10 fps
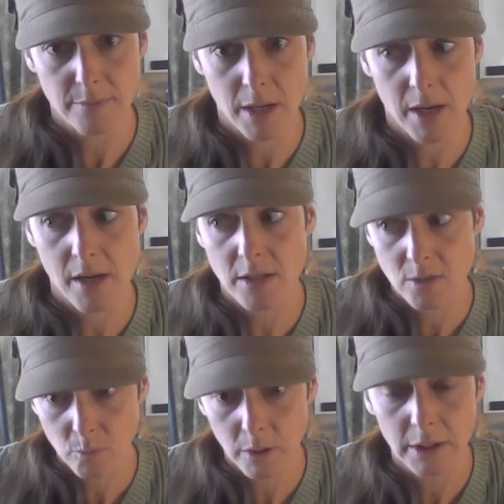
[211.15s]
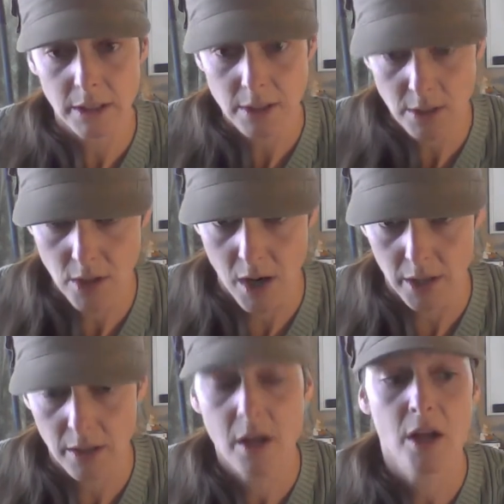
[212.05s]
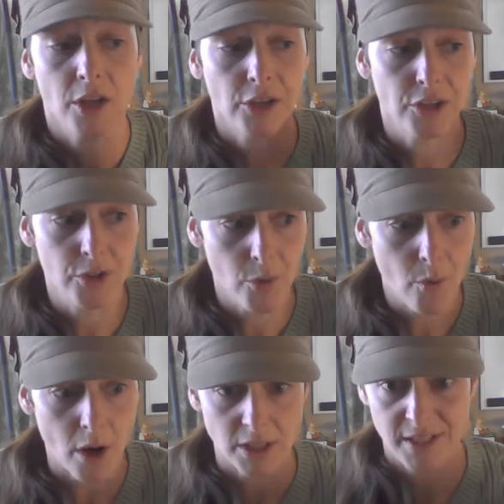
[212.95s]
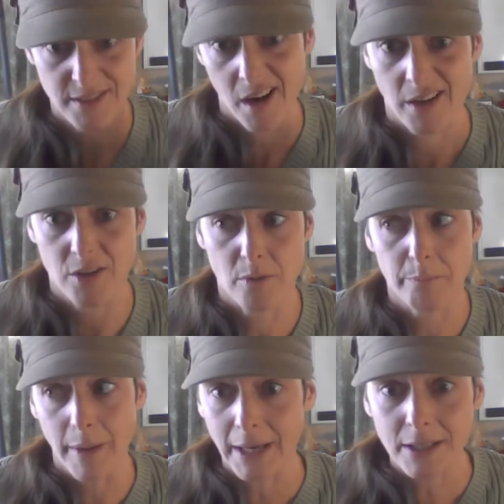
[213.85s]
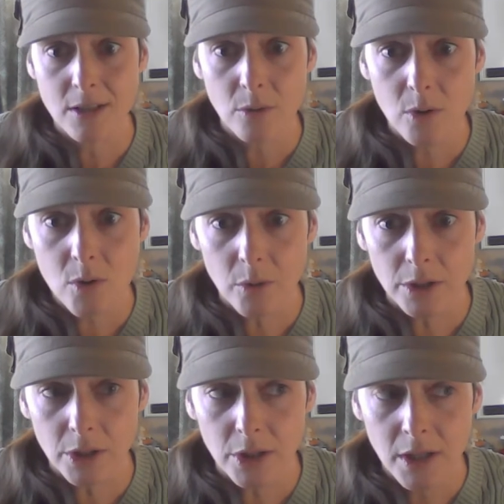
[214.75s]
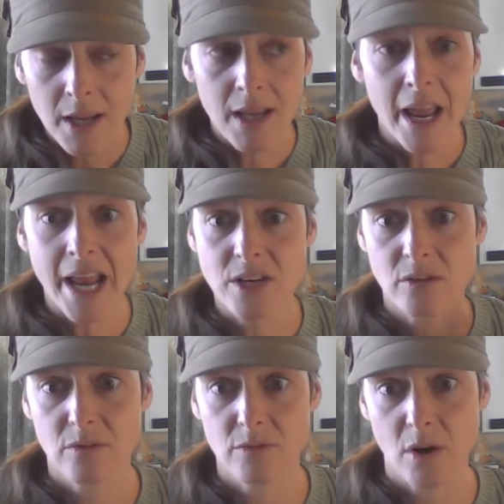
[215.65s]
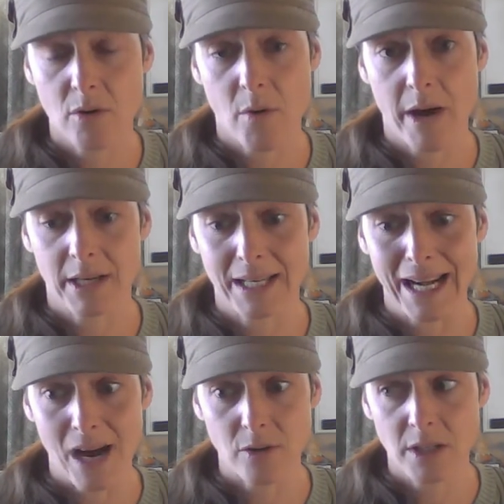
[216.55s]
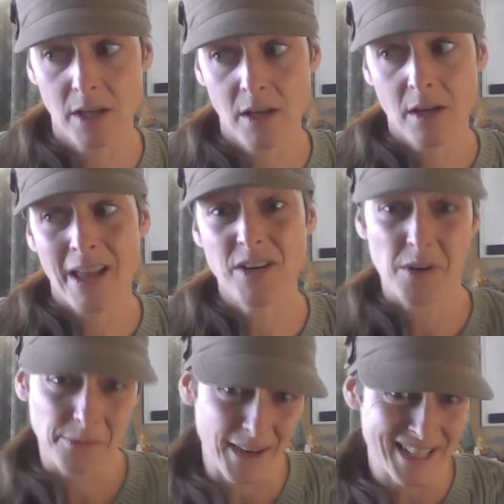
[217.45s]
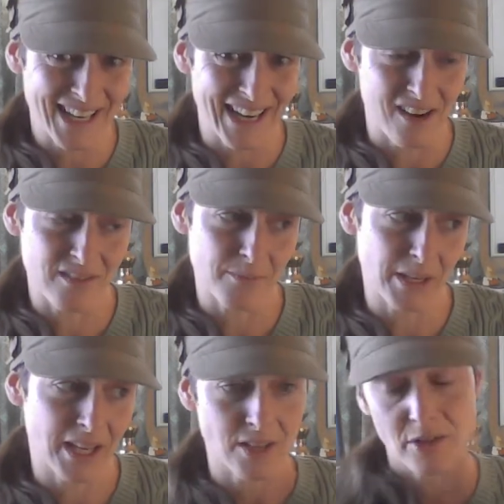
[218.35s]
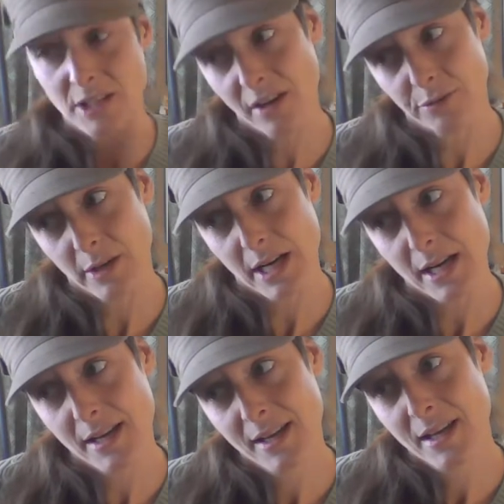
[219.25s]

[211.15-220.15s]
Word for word: me and is willing to talk, you are stuck. You're back into a corner and you don't yeah. know how to get out. And you're afraid to get out, but yet you're suffering.